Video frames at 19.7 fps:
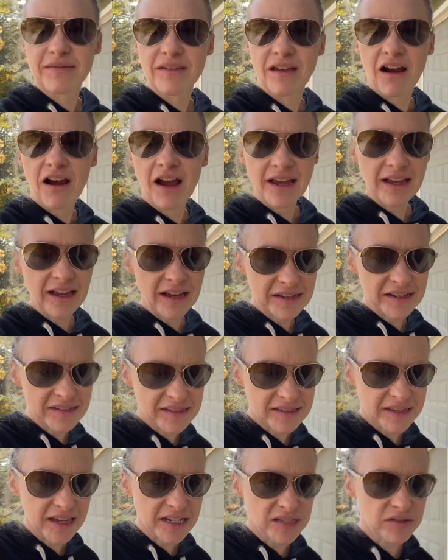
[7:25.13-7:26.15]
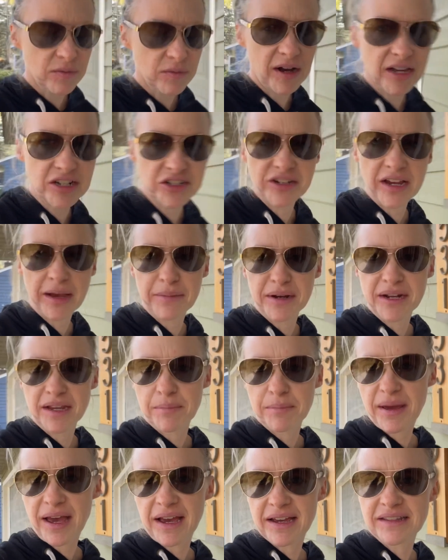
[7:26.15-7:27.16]
All right, guys, thanks for watching. I'm gonna get
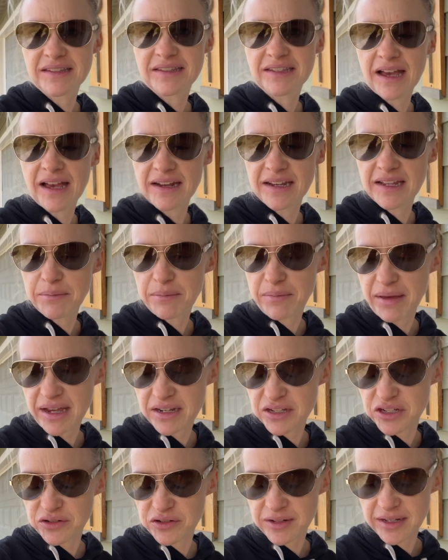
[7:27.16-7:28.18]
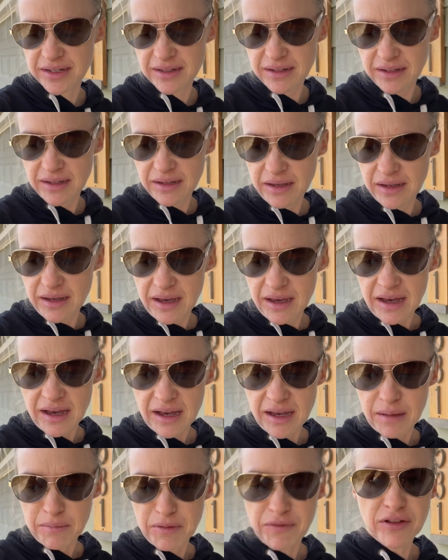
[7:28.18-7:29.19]
back inside and get back to it.
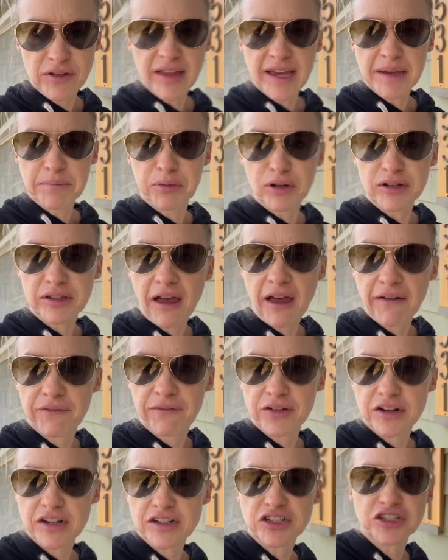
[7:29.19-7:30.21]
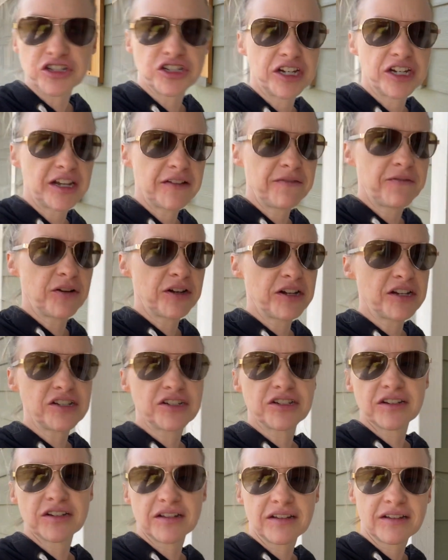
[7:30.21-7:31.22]
If you like bulldog footage and chicken
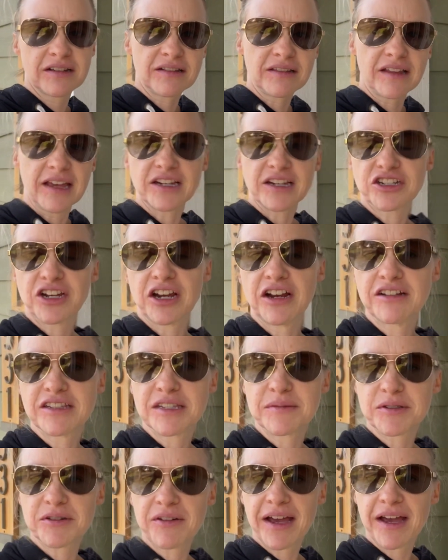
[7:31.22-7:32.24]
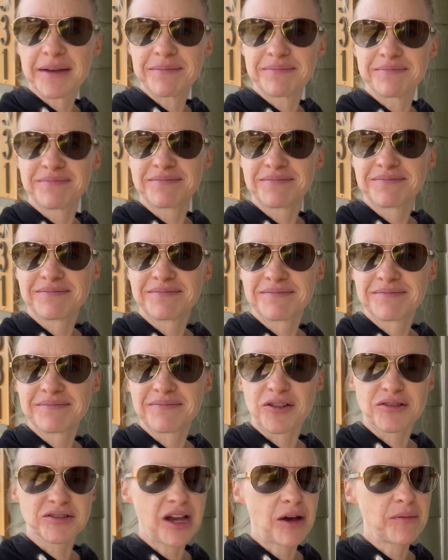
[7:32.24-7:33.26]
footage, like, share, and subscribe.
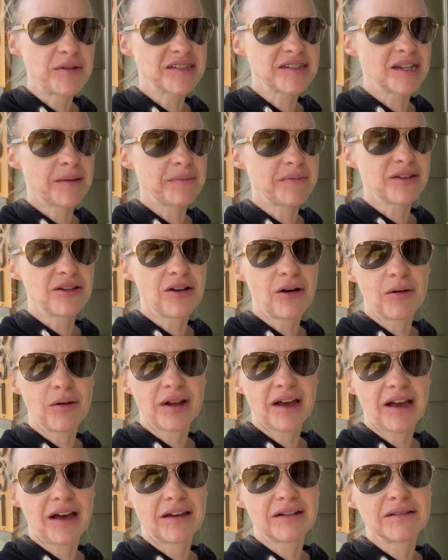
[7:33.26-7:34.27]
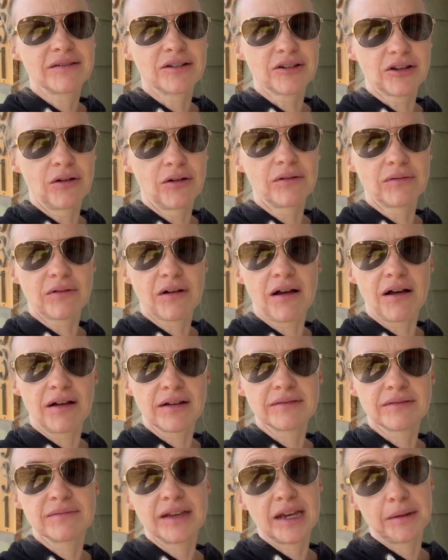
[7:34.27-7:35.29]
There's always something going on or going
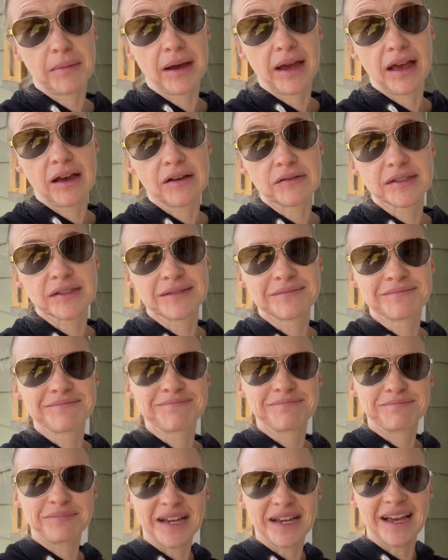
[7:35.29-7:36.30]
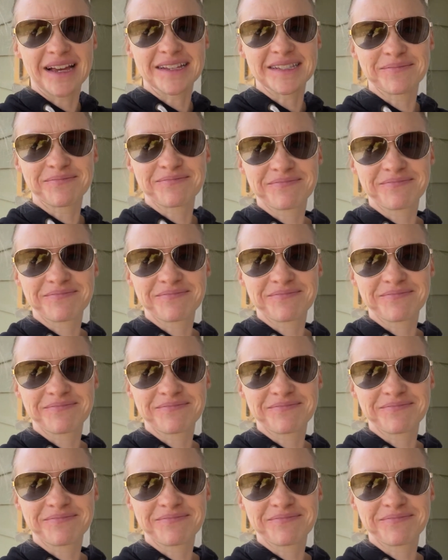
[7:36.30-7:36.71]
wrong at my house. Bye, guys.